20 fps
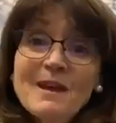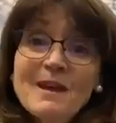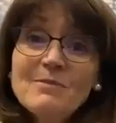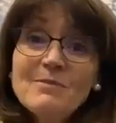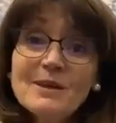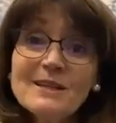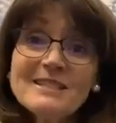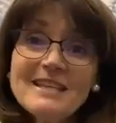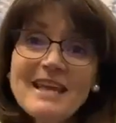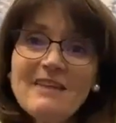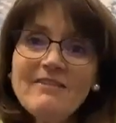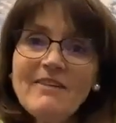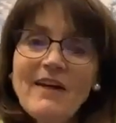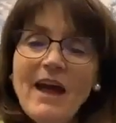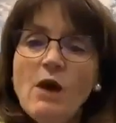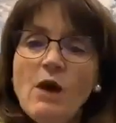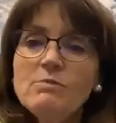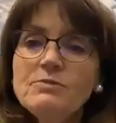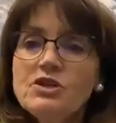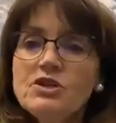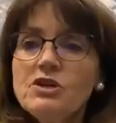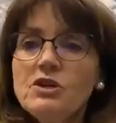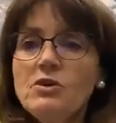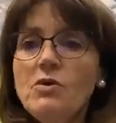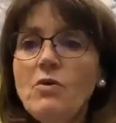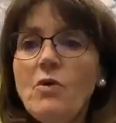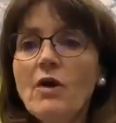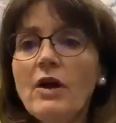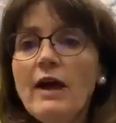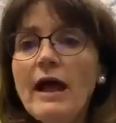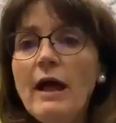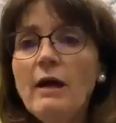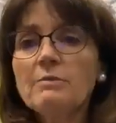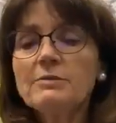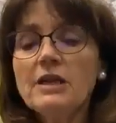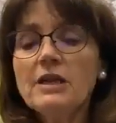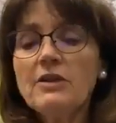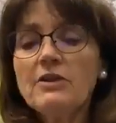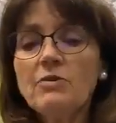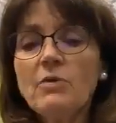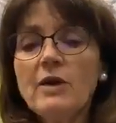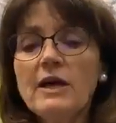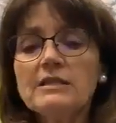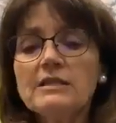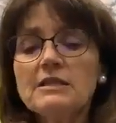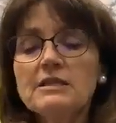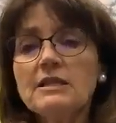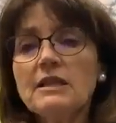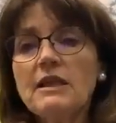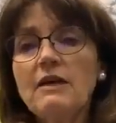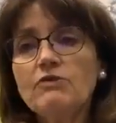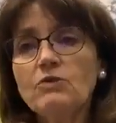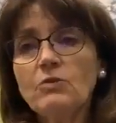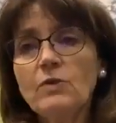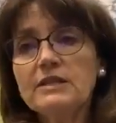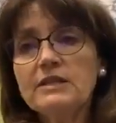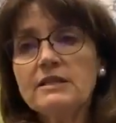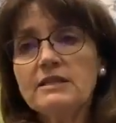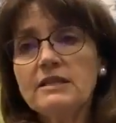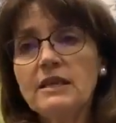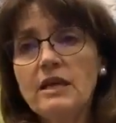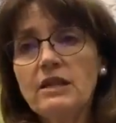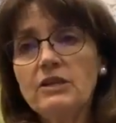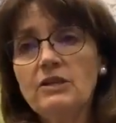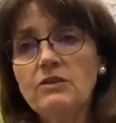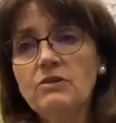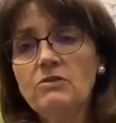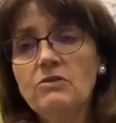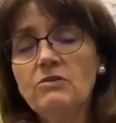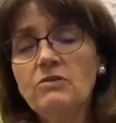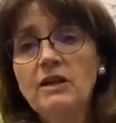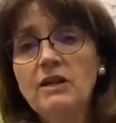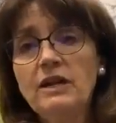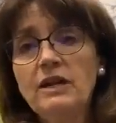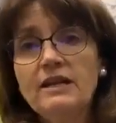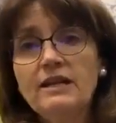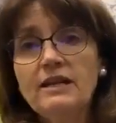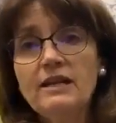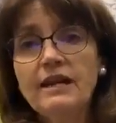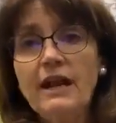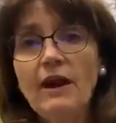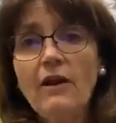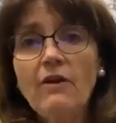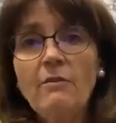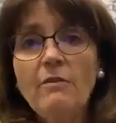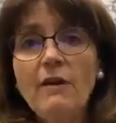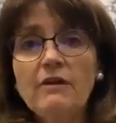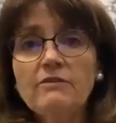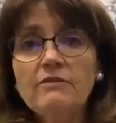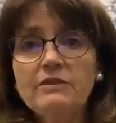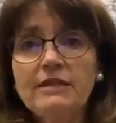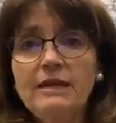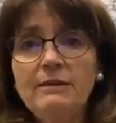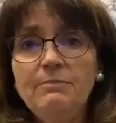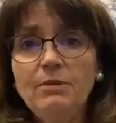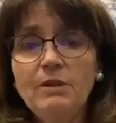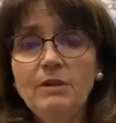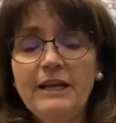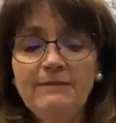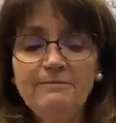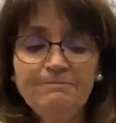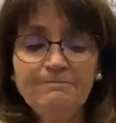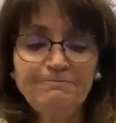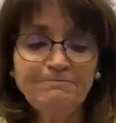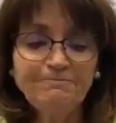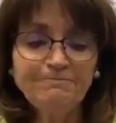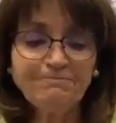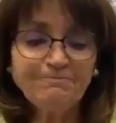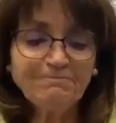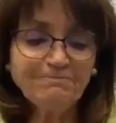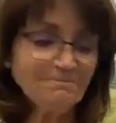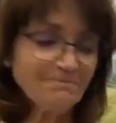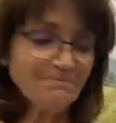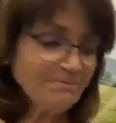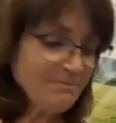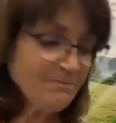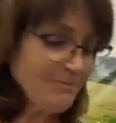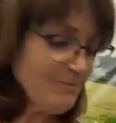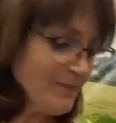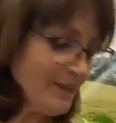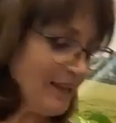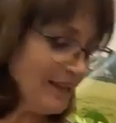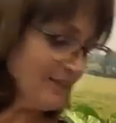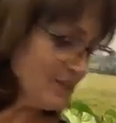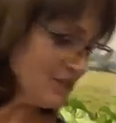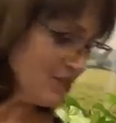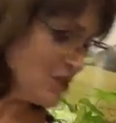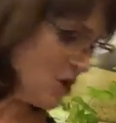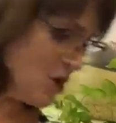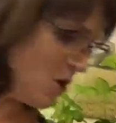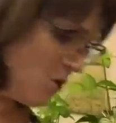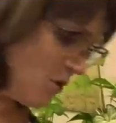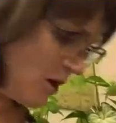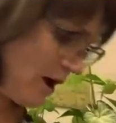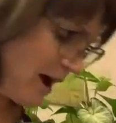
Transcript: books that have helped you or helped other ones, loved ones that you care about deeply. So